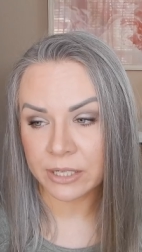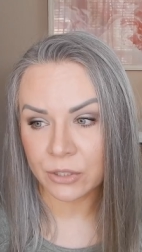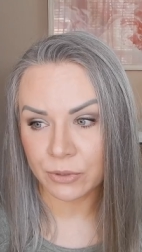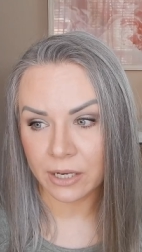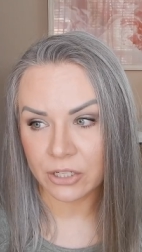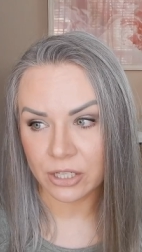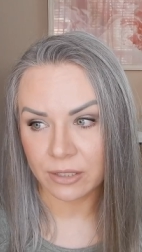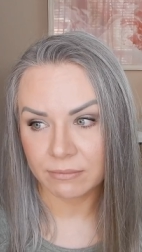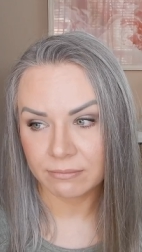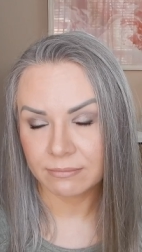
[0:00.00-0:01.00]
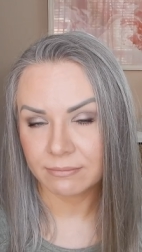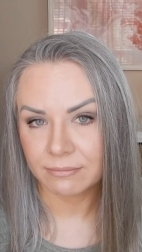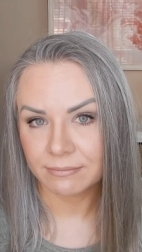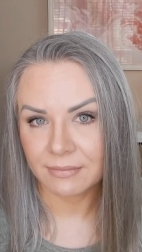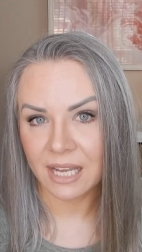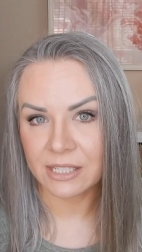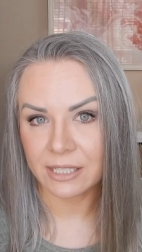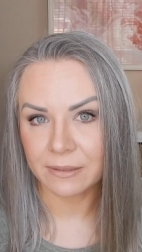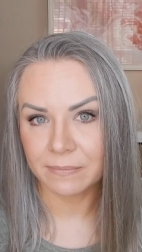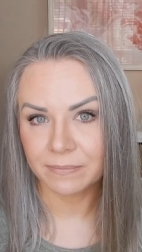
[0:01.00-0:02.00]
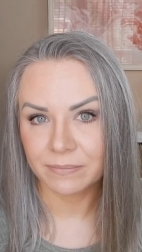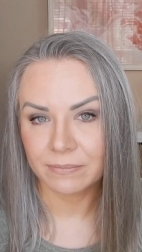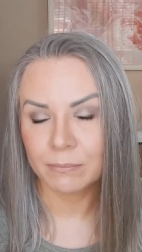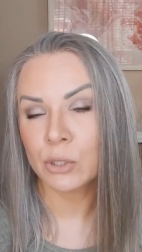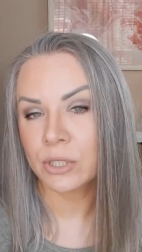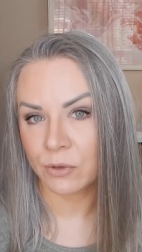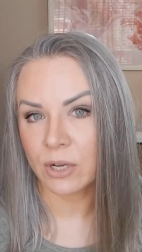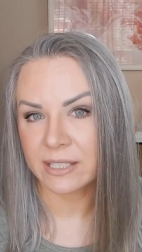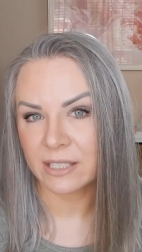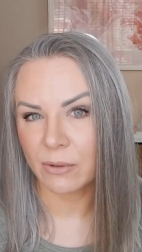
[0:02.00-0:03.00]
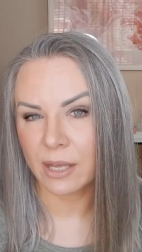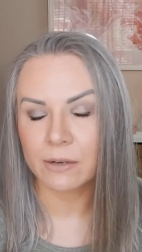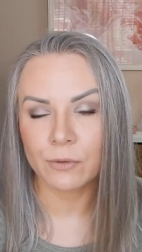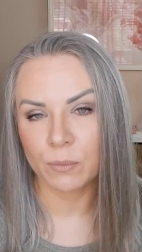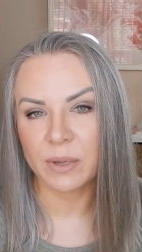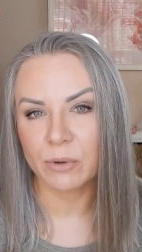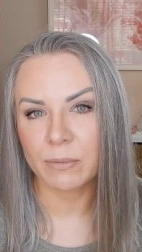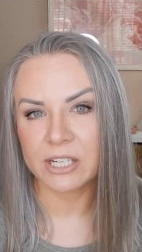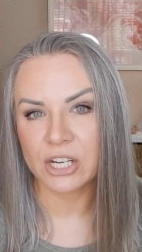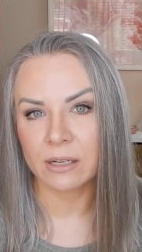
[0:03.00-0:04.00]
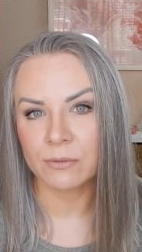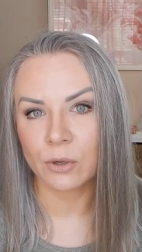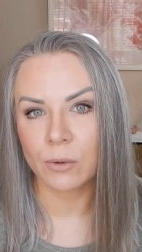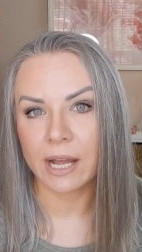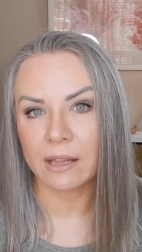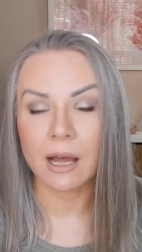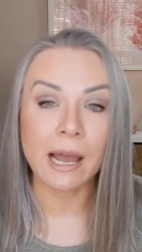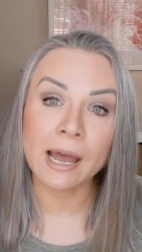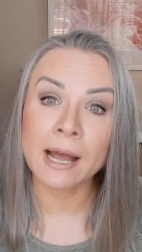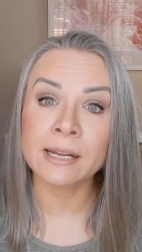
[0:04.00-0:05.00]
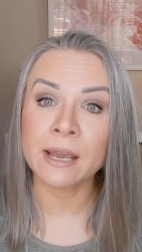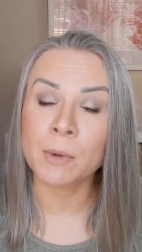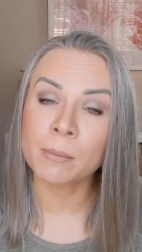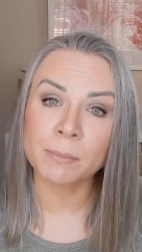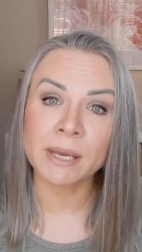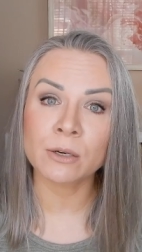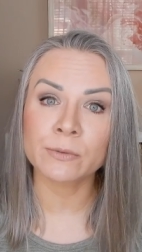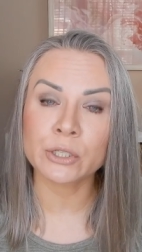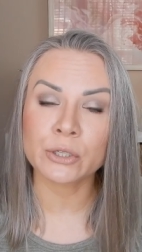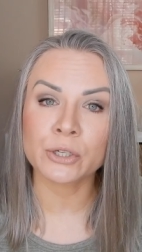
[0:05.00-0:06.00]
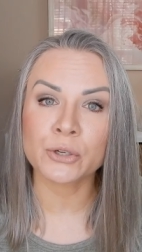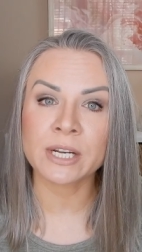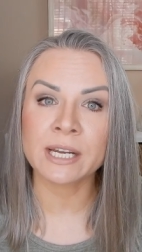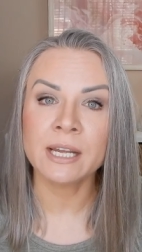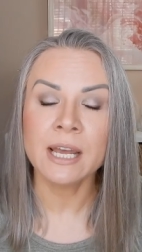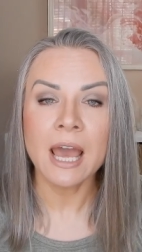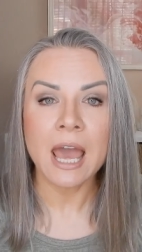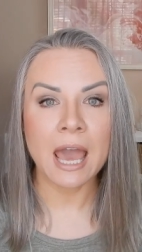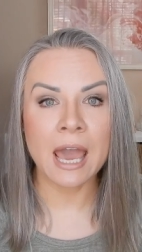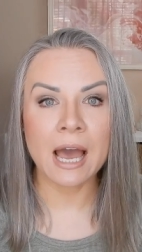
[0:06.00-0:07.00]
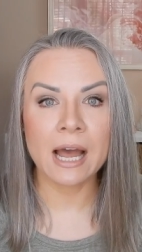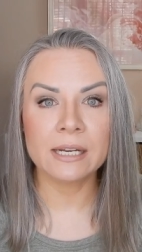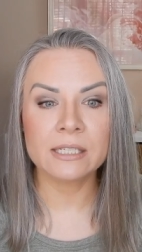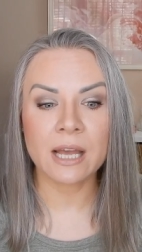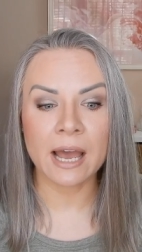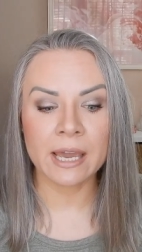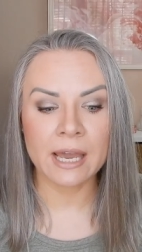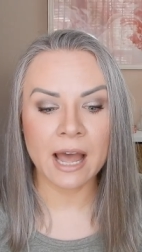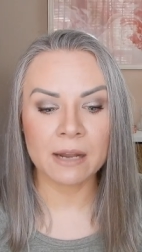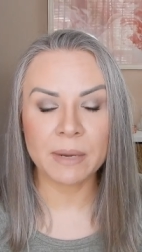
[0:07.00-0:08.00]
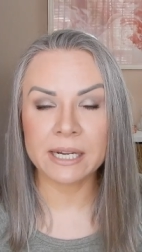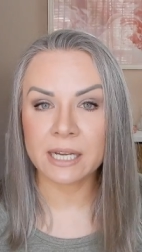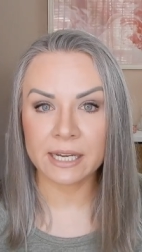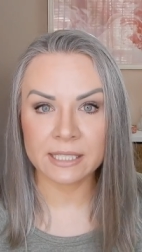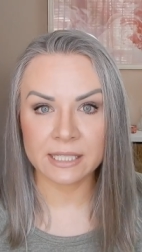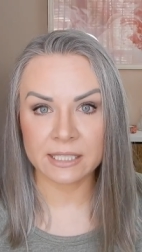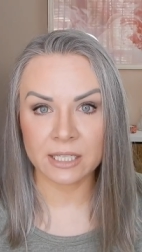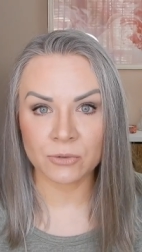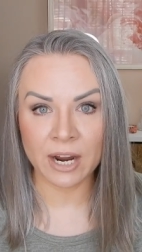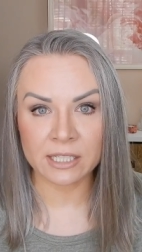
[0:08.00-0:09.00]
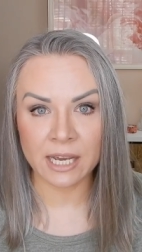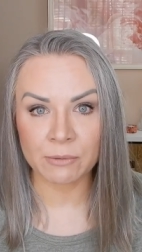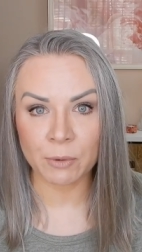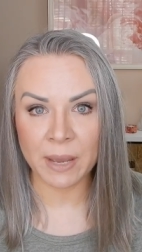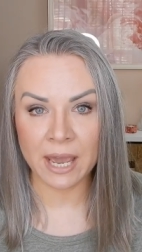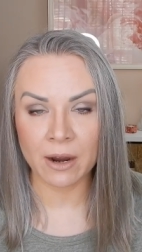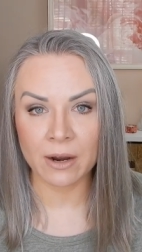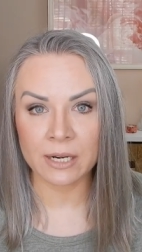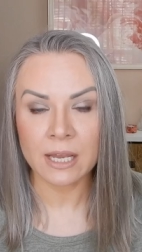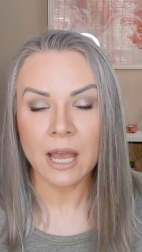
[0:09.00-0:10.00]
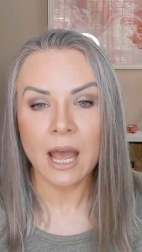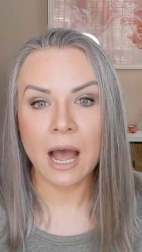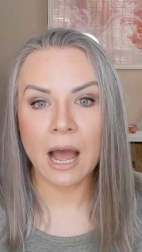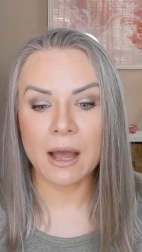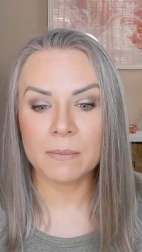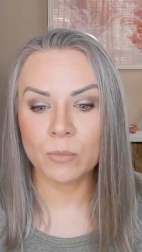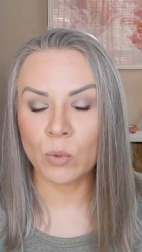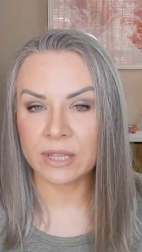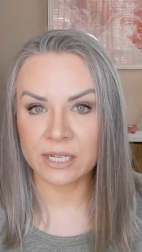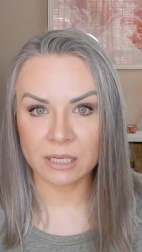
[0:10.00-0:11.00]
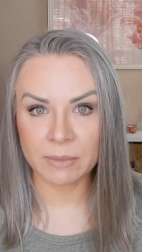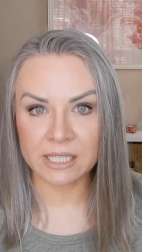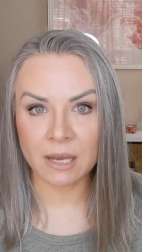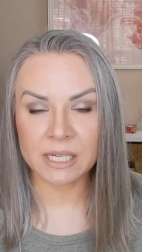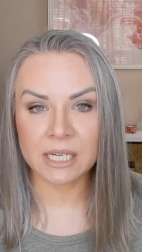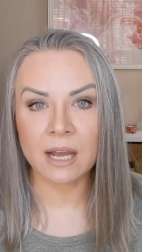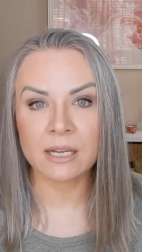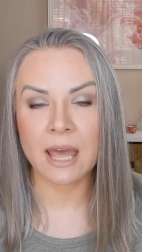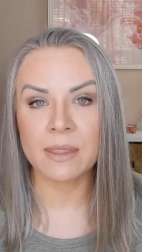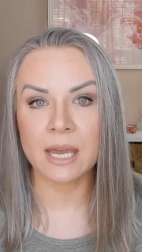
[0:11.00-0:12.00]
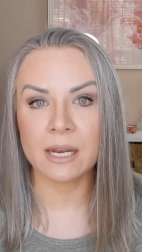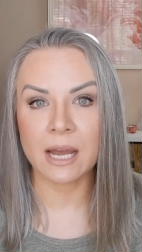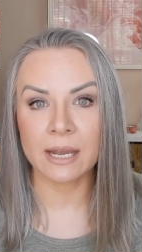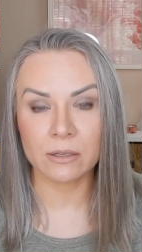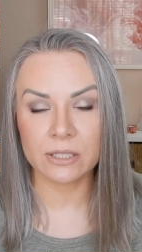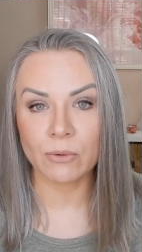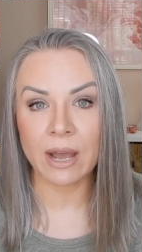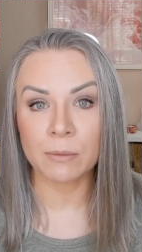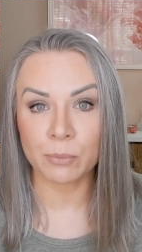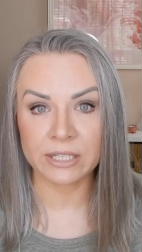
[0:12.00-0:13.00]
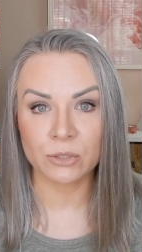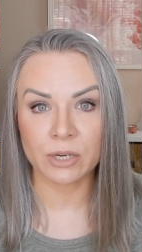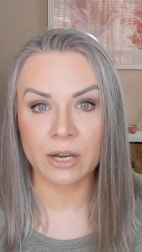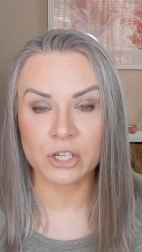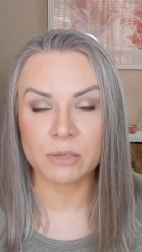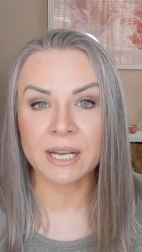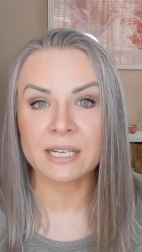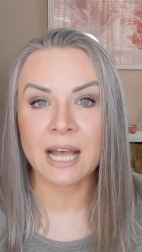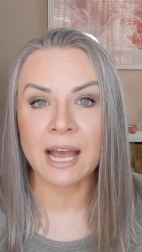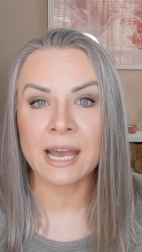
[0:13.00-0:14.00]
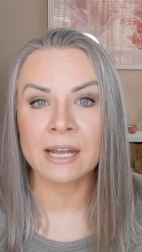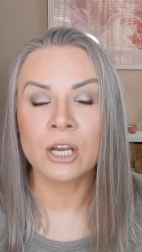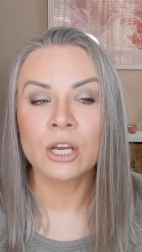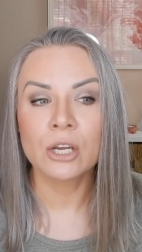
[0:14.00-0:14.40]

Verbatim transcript: a breast reduction. I did. Most of you guys know that if you've been with my channel for a while. I had a mommy makeover surgery and I had my diastasis recti repaired um, when they did my tummy tuck. And then I also had a breast reduction because I had